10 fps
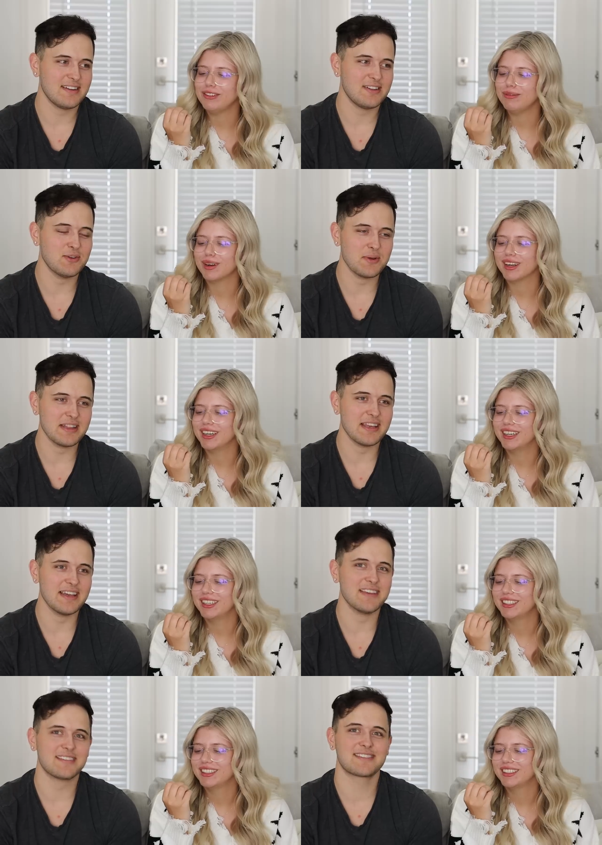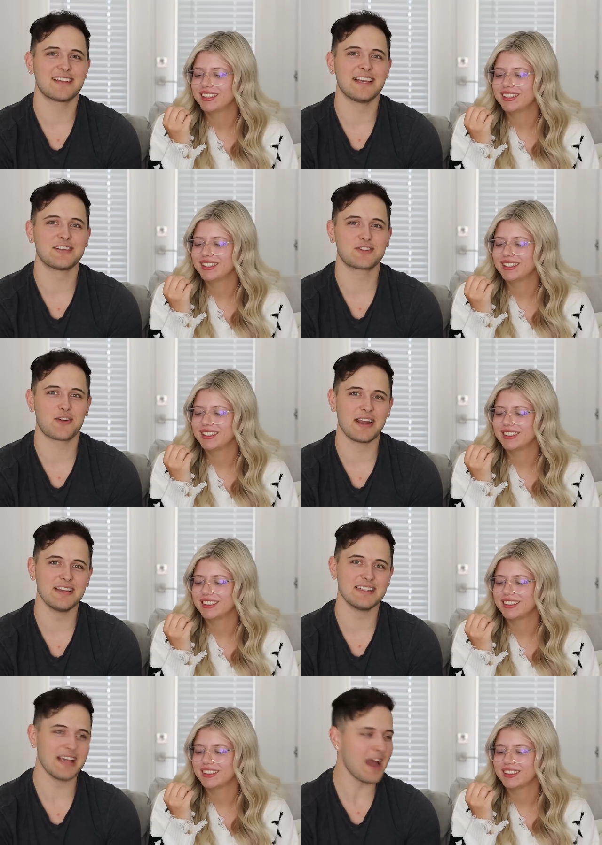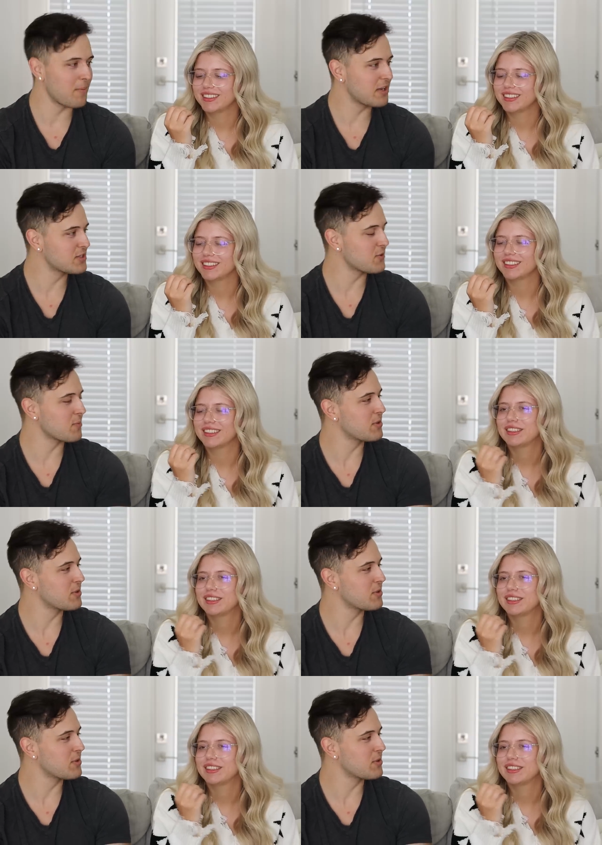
Speaker 1: you doing weren't. this and it's crazy. Yeah, because you were